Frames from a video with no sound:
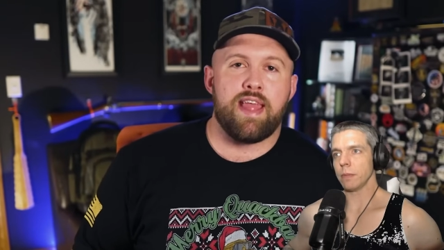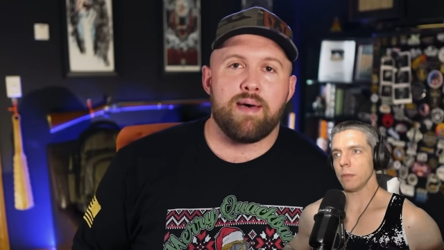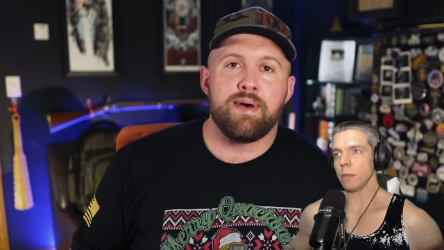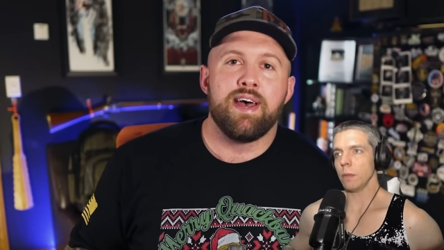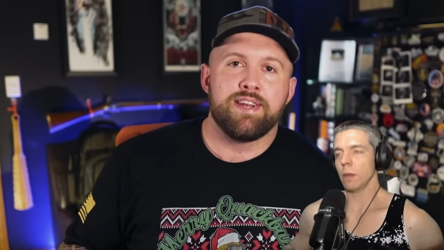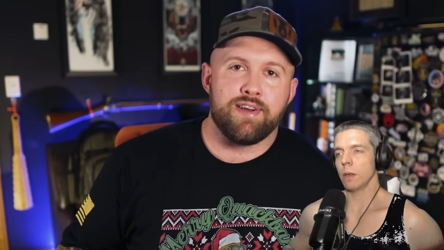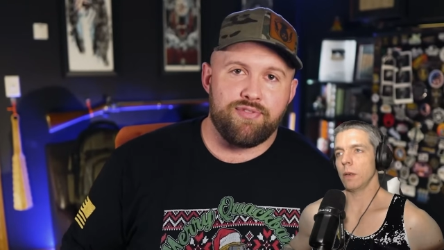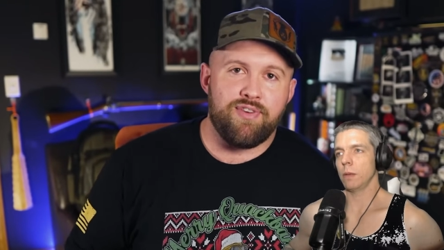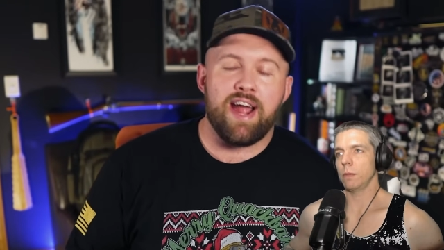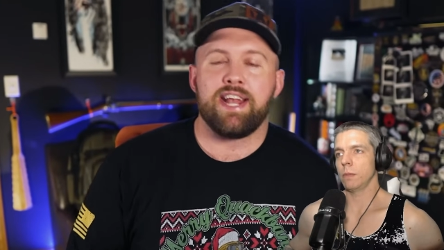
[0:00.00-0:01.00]
Speaker 1: them
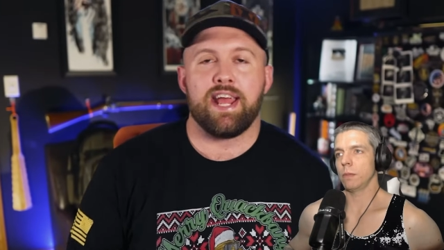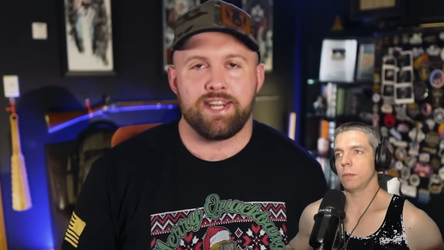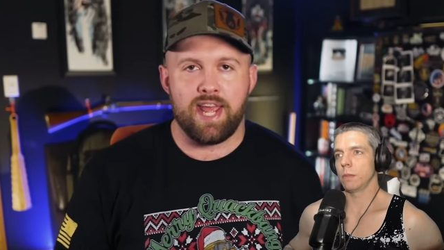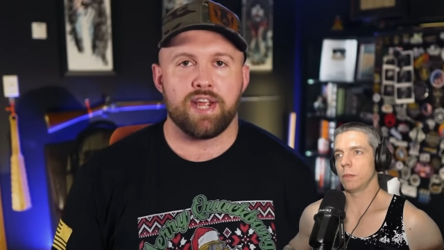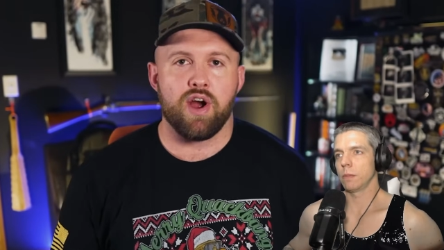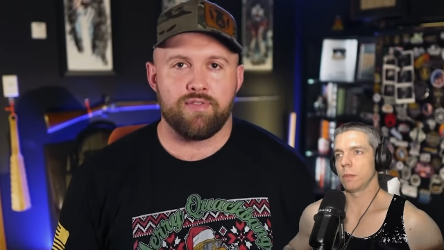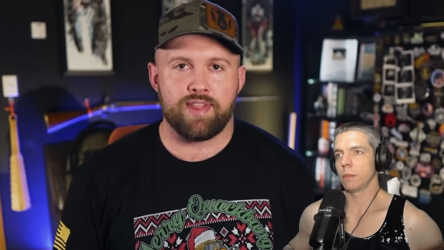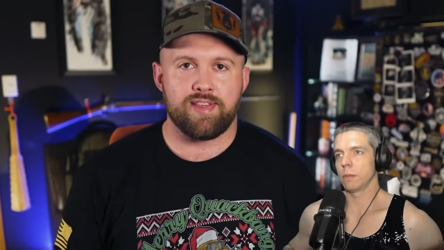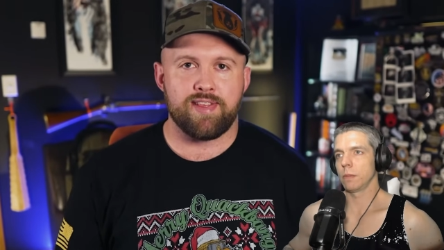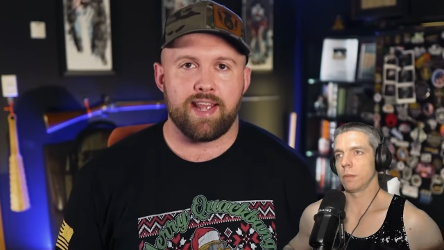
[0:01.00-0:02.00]
to fight and take
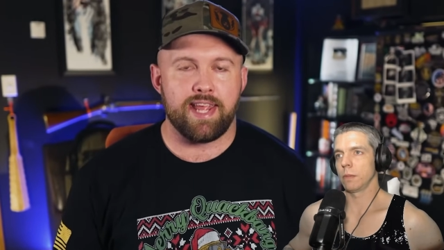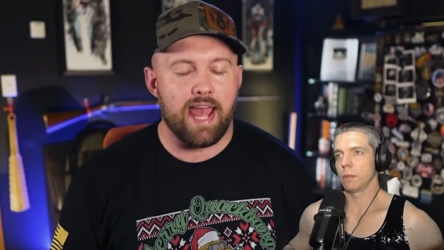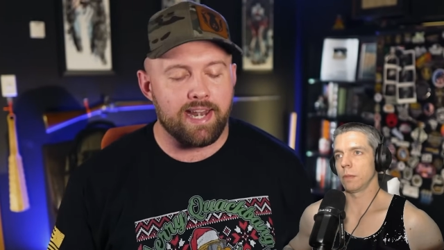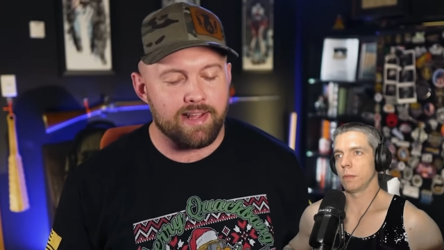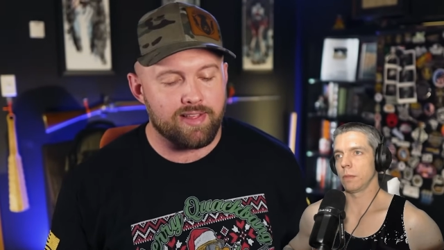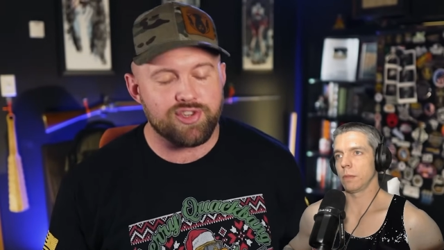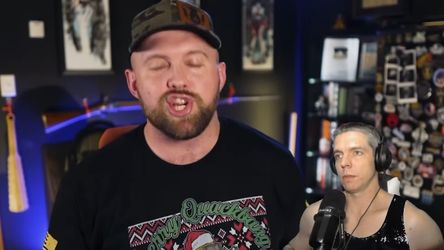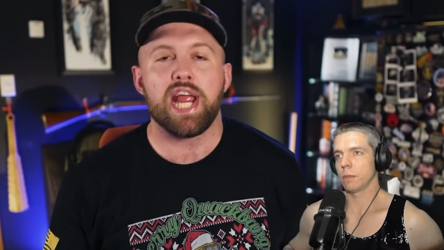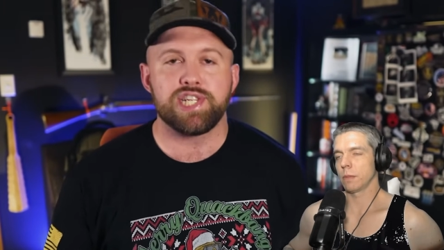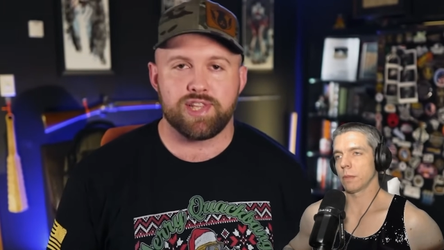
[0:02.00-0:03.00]
over the city and
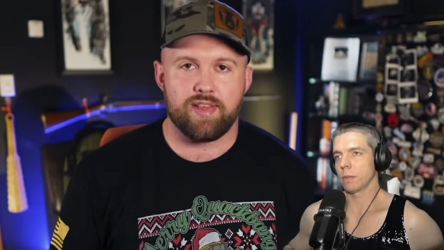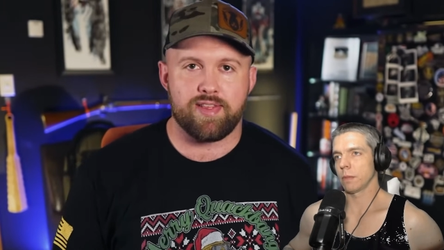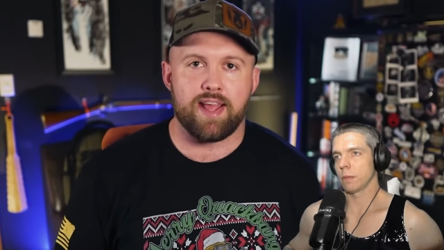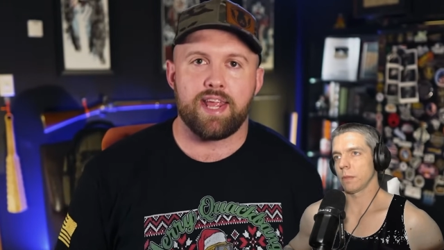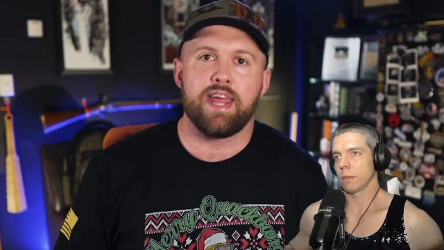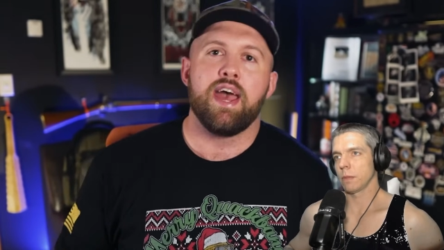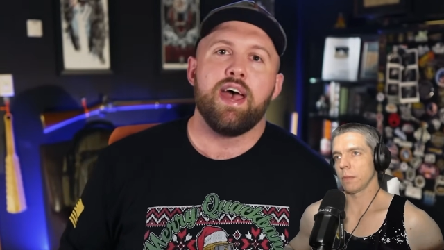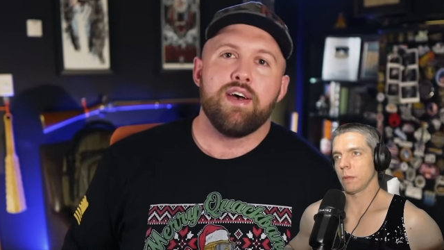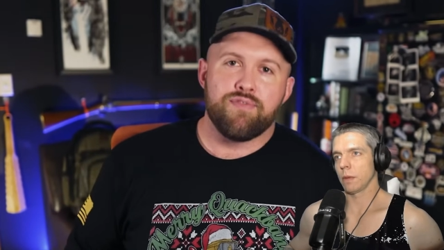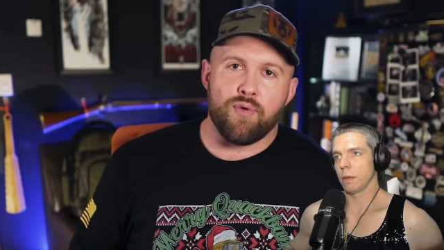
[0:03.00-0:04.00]
exchange the city
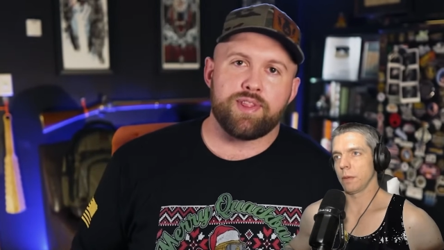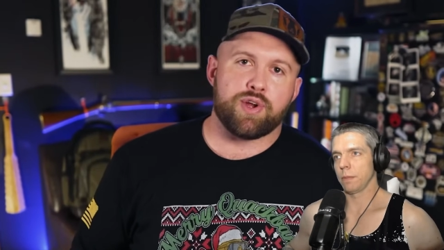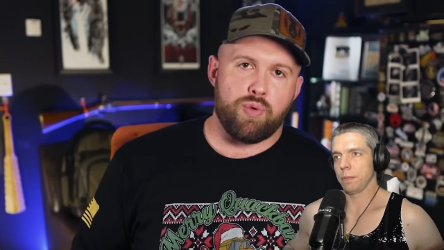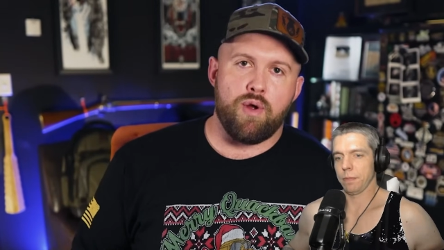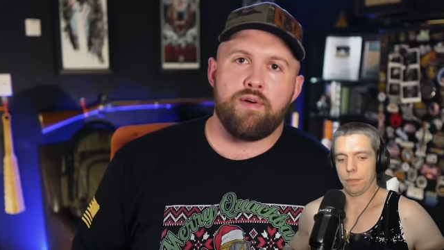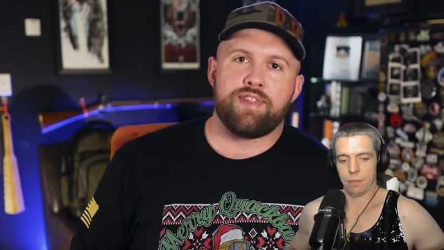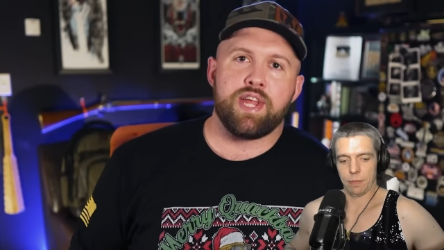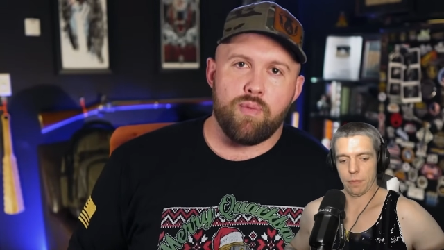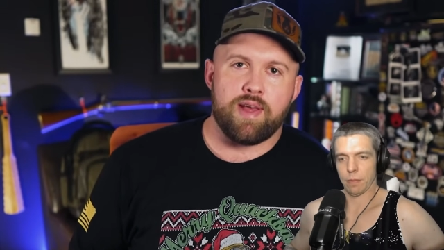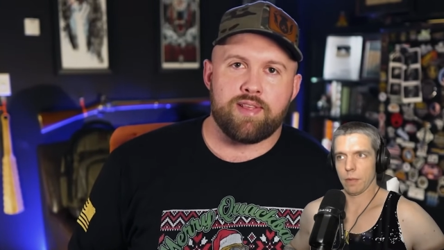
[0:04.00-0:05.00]
for the crew of
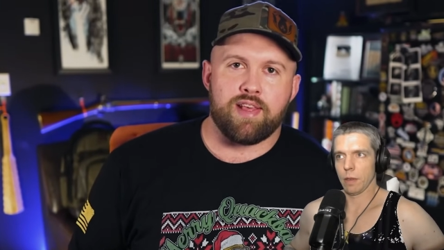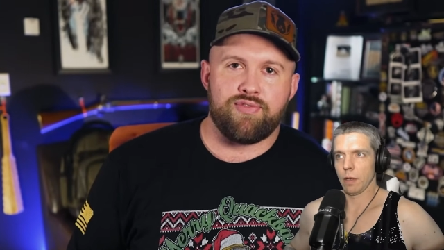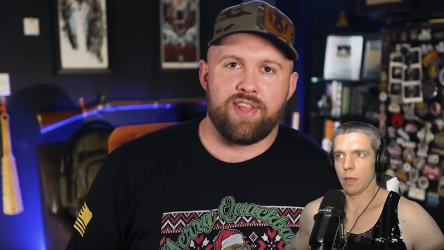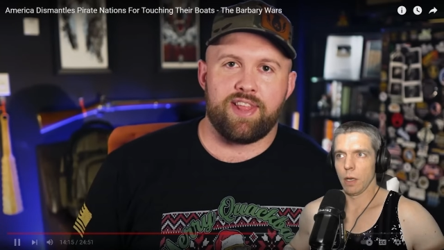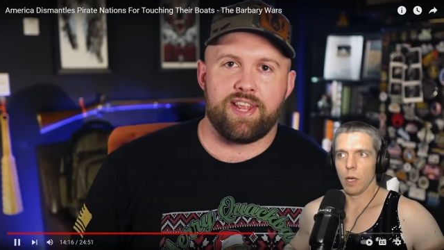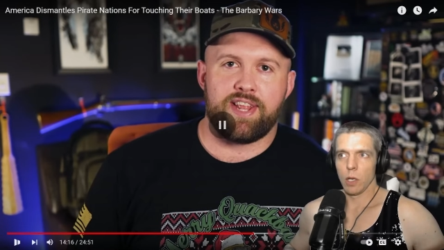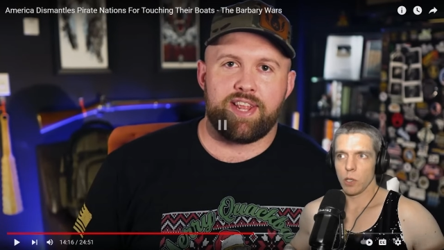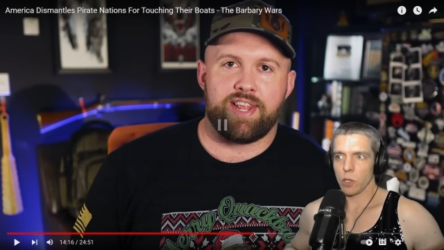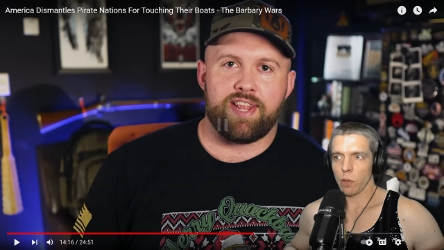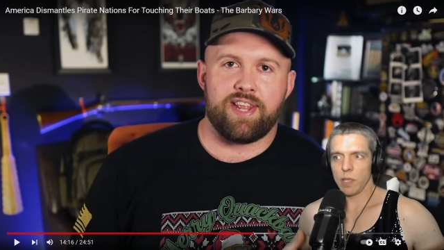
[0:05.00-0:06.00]
the USS Philadelphia.
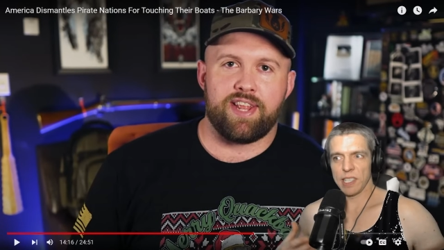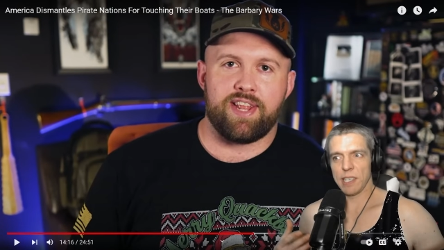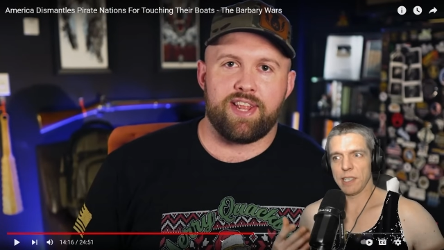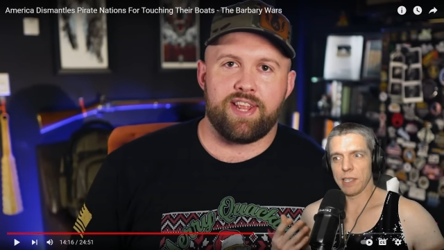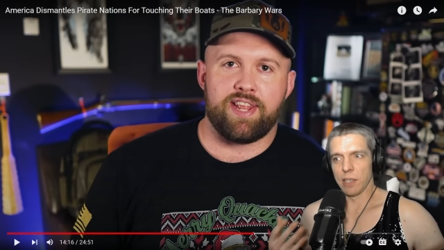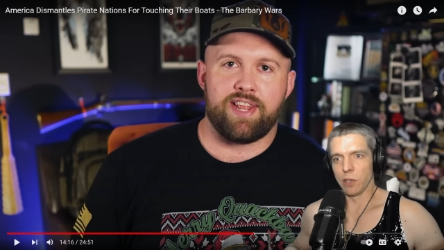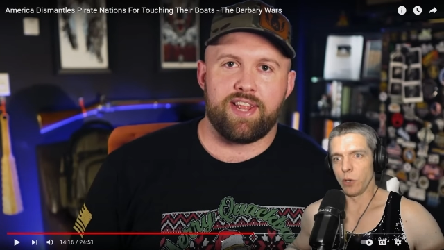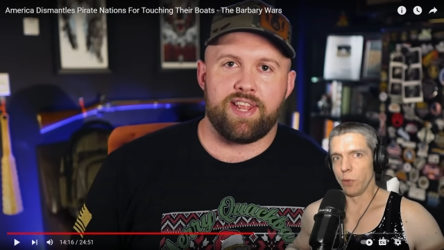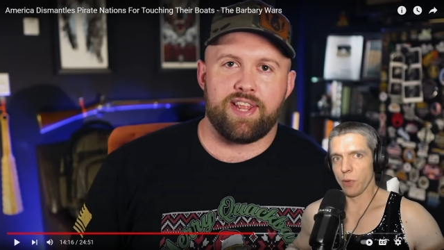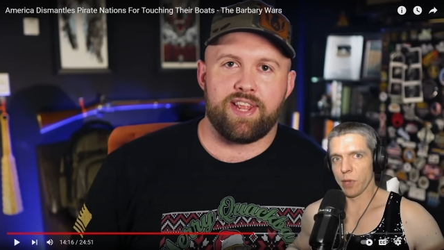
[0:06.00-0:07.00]
So
Speaker 2: this isn't a
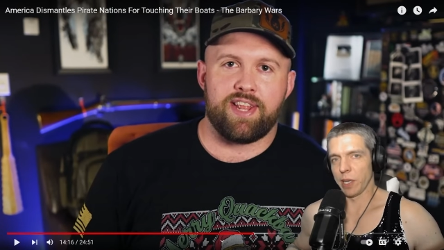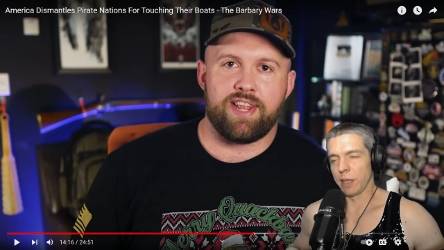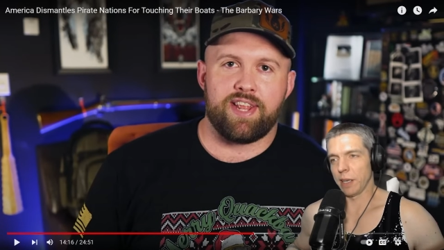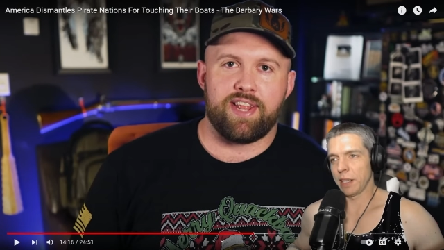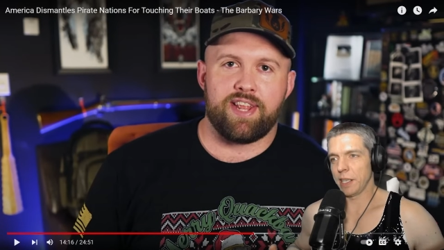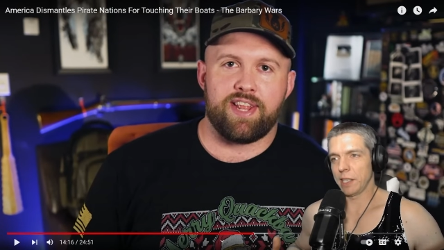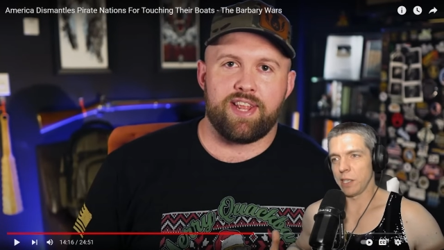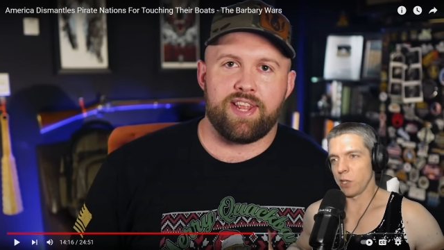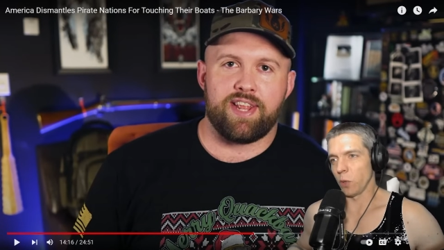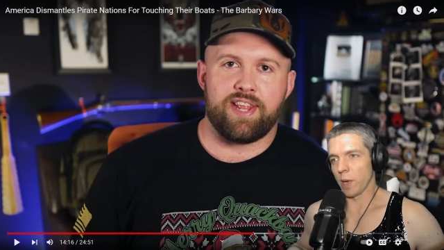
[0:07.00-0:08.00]
new thing. I think
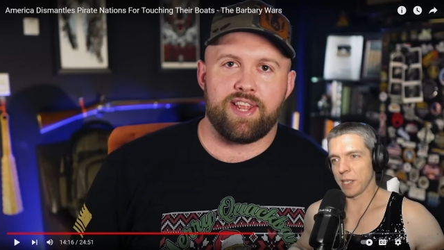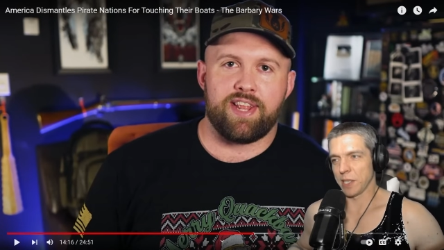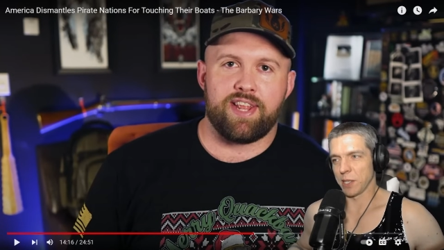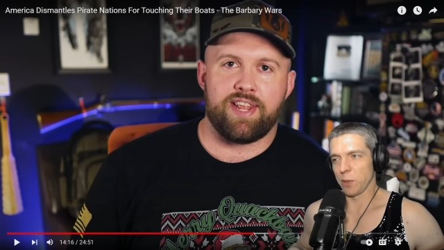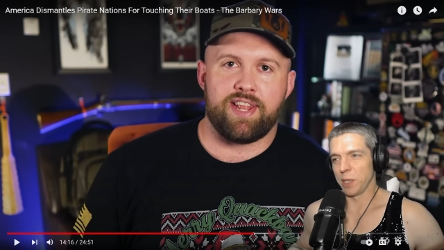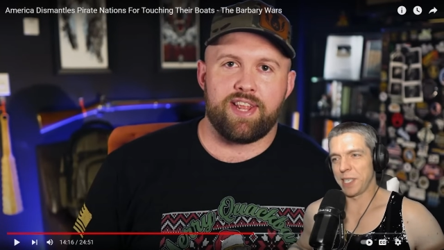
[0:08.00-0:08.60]
the US has always